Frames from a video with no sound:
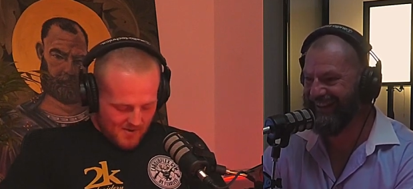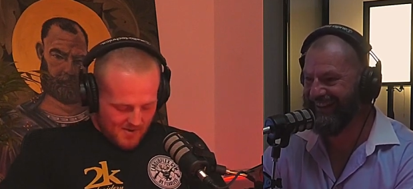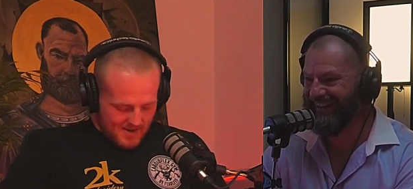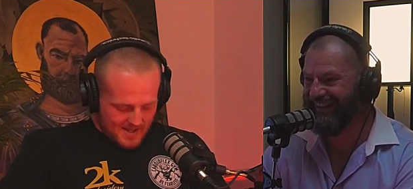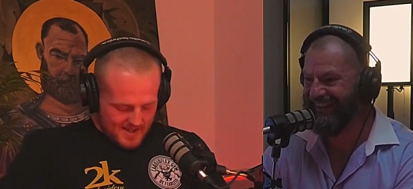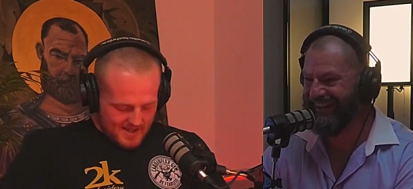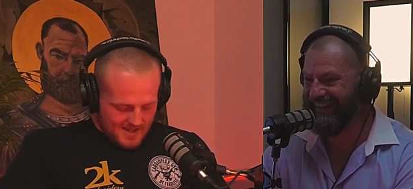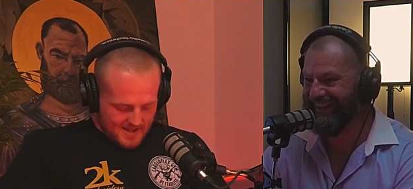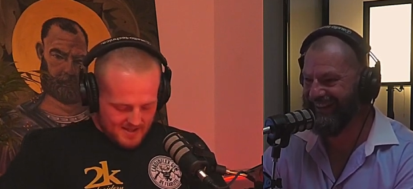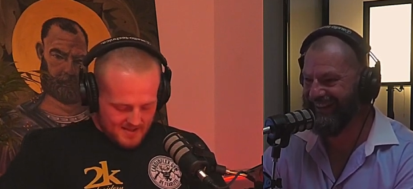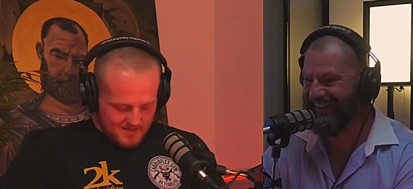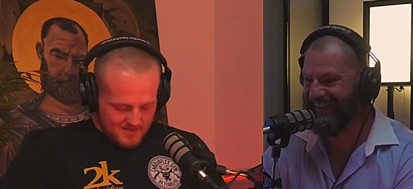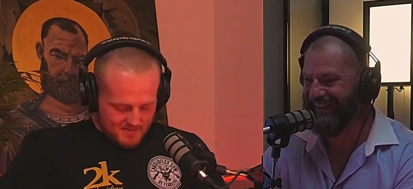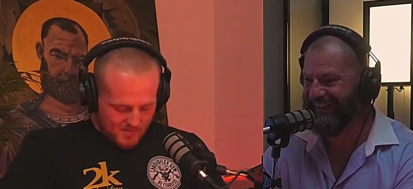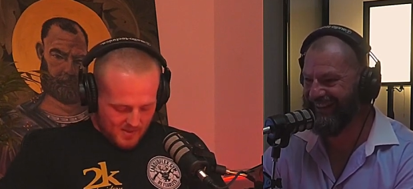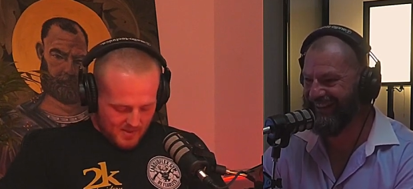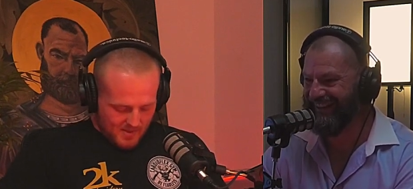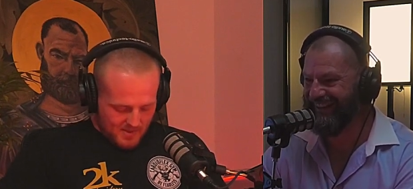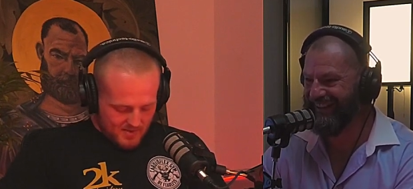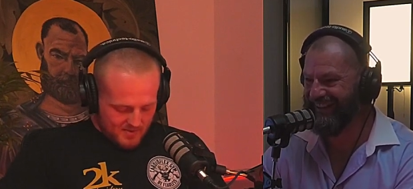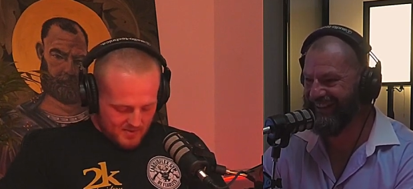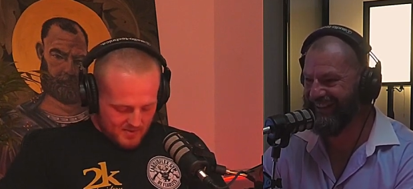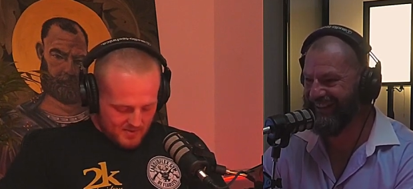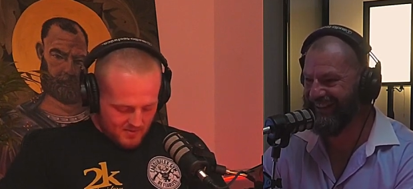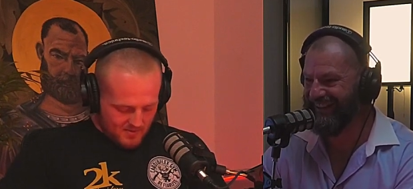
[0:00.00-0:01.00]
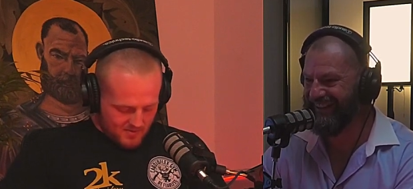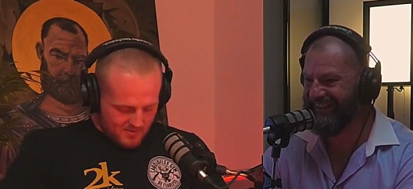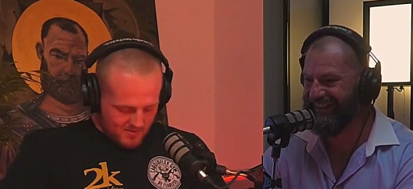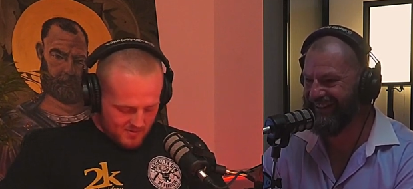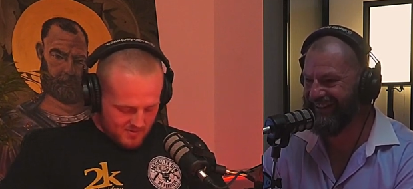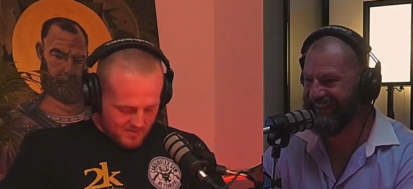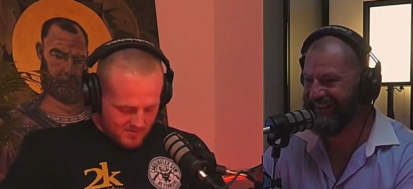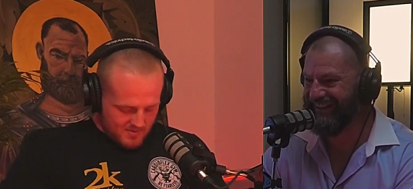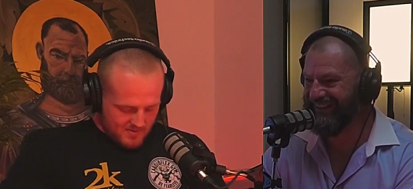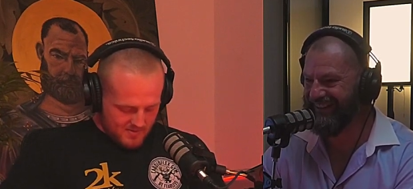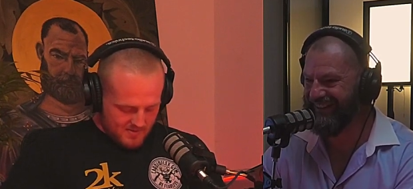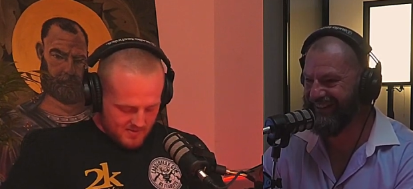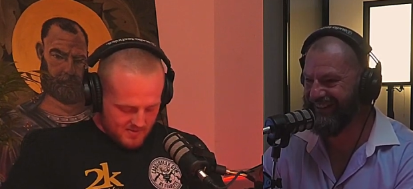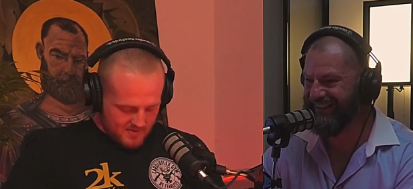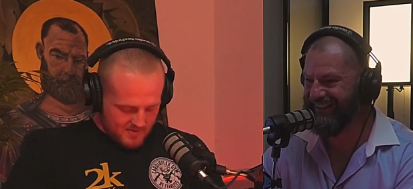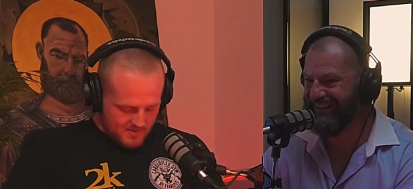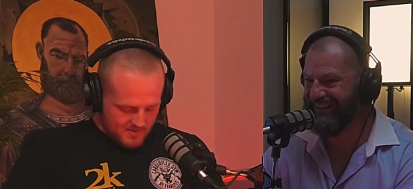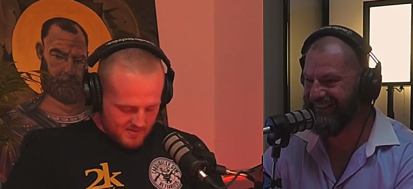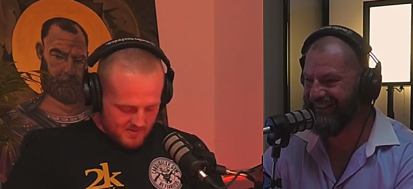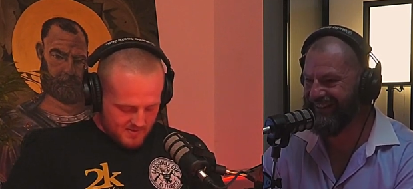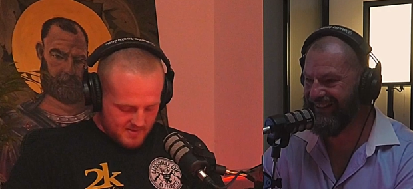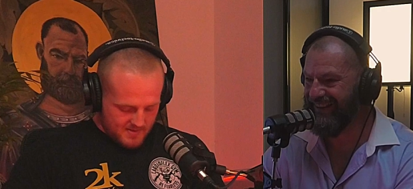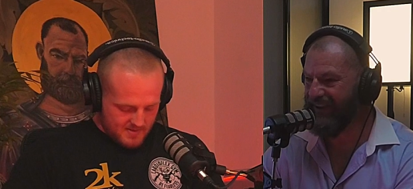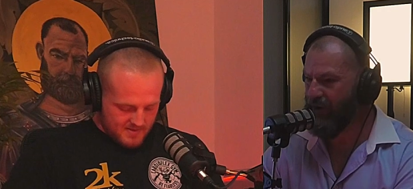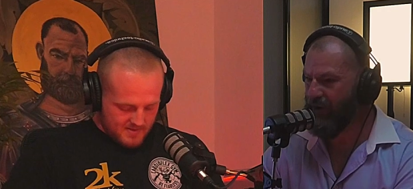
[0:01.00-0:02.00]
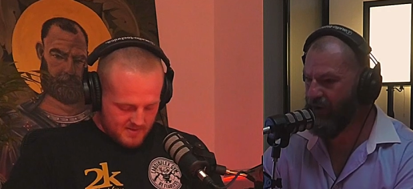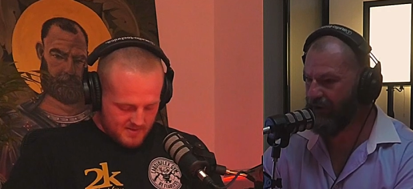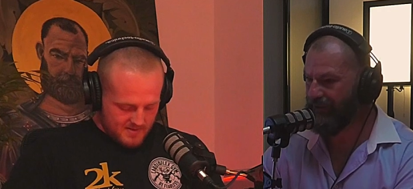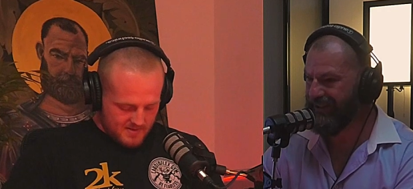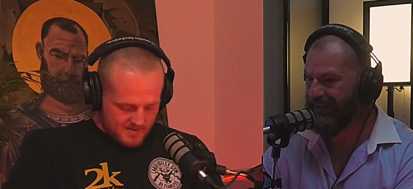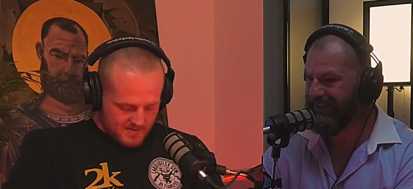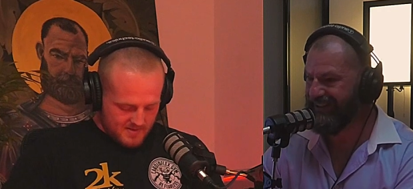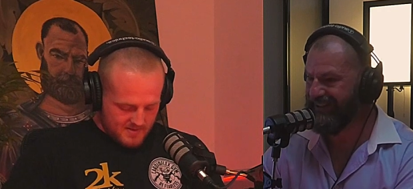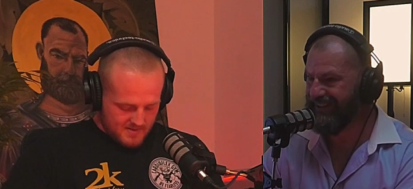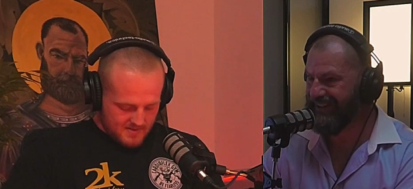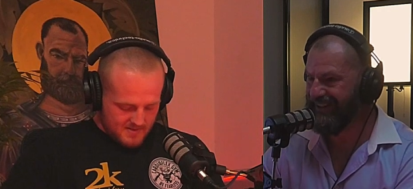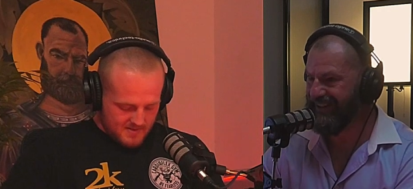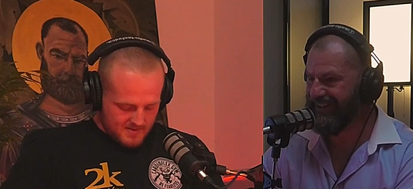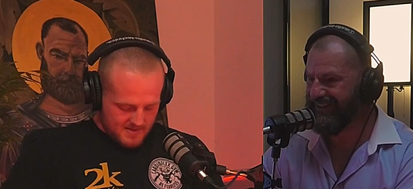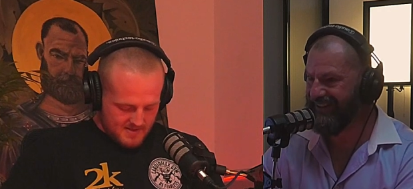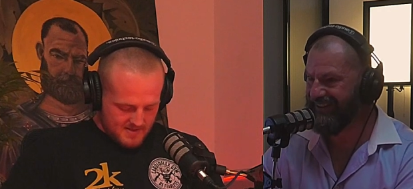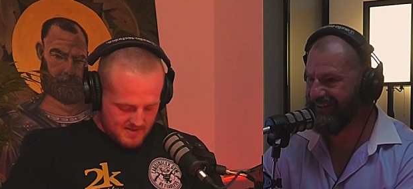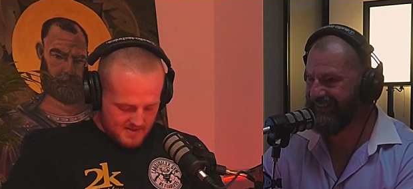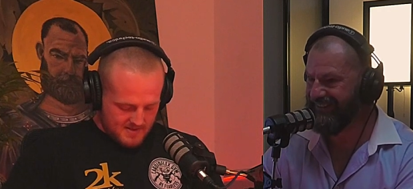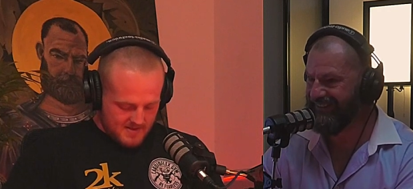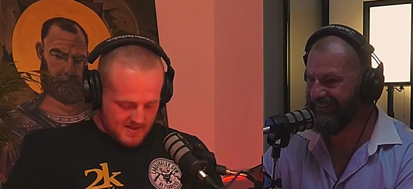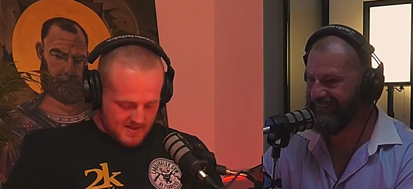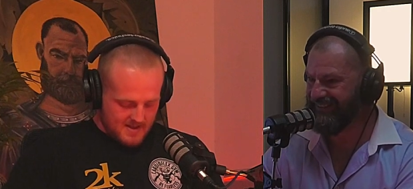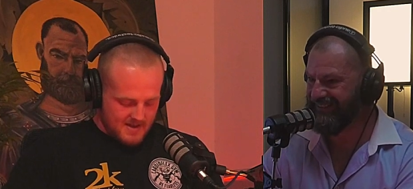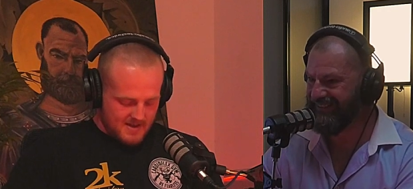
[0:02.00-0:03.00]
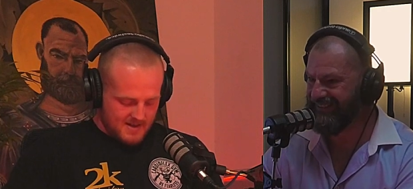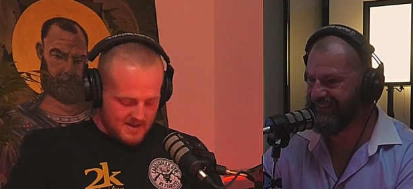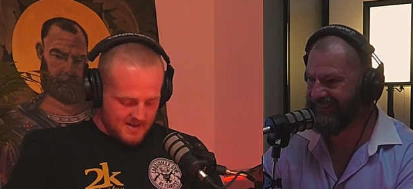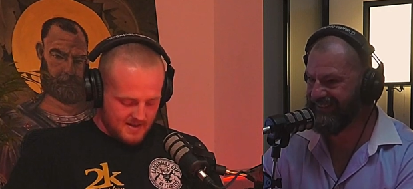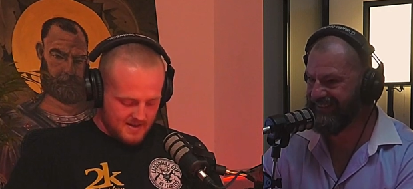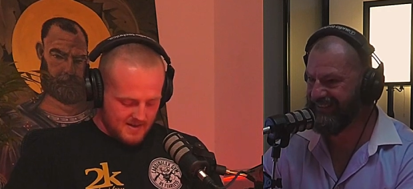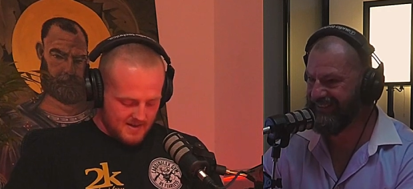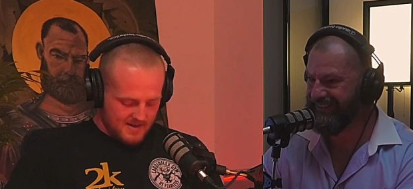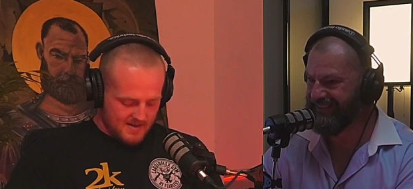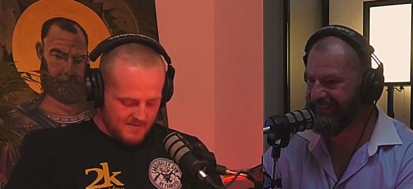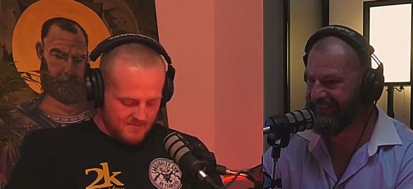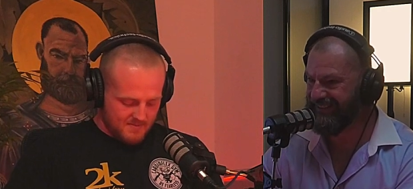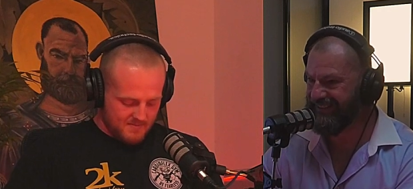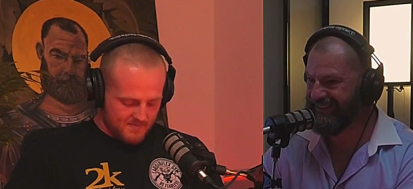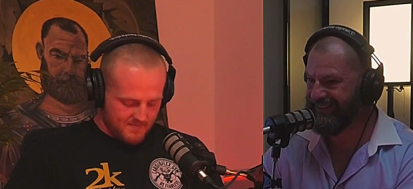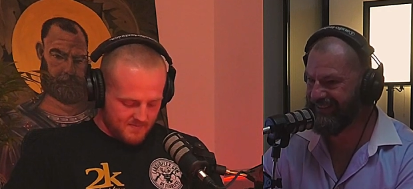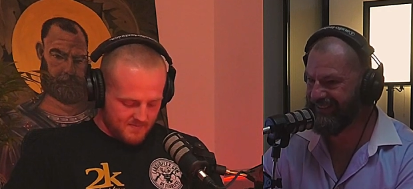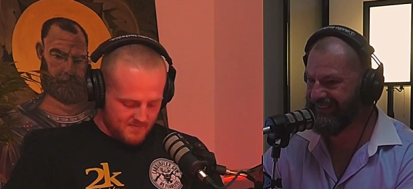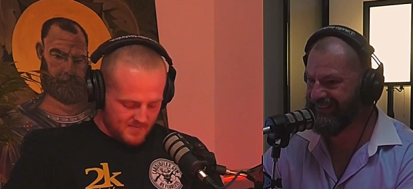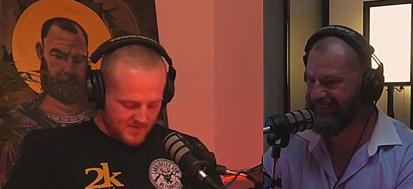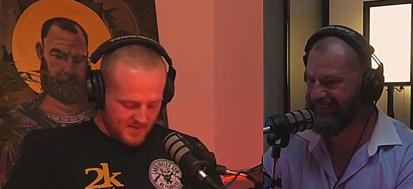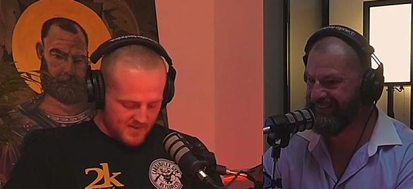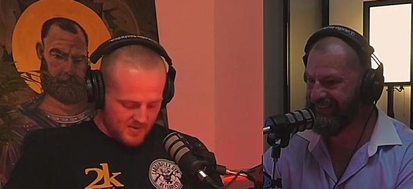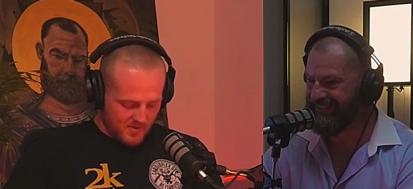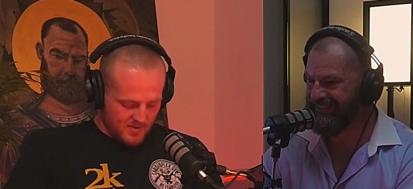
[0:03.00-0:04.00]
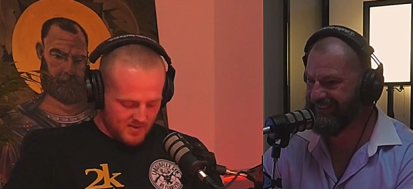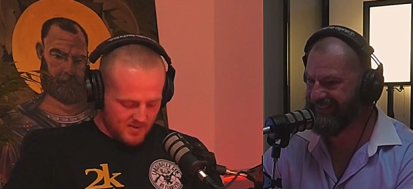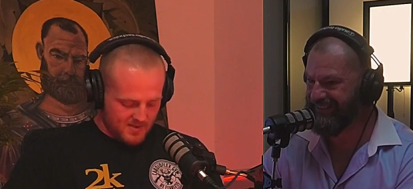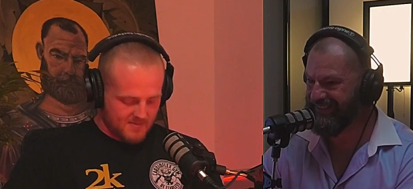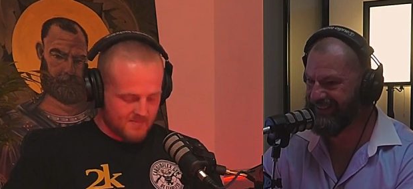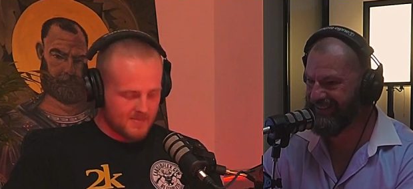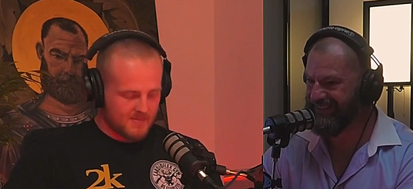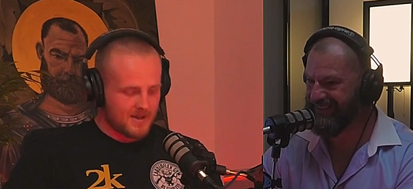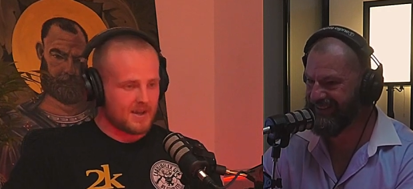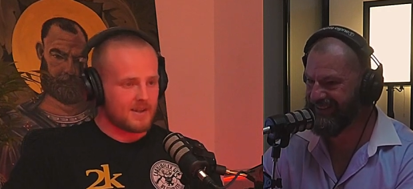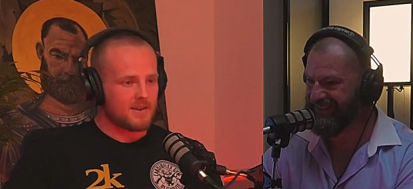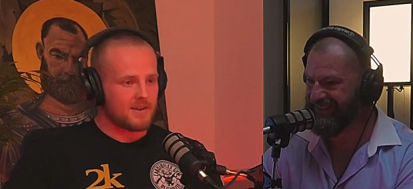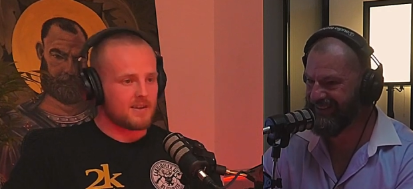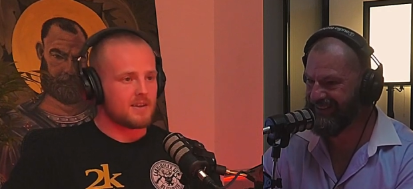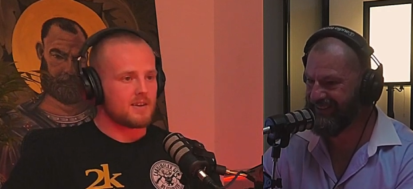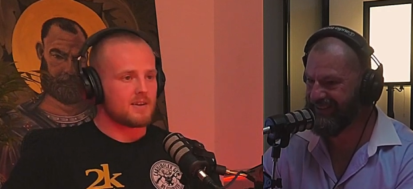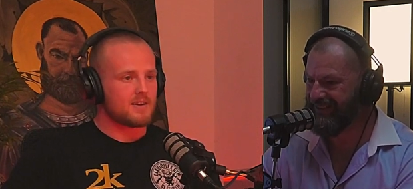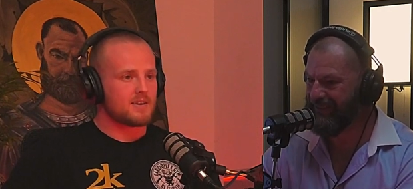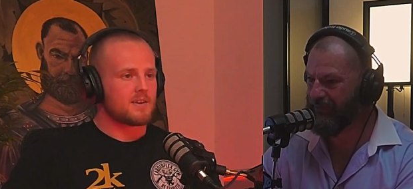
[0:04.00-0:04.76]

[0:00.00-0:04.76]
Speaker 1: Ikey's brother-in-law. Oh really? Yeah. Yeah. Um, got this made.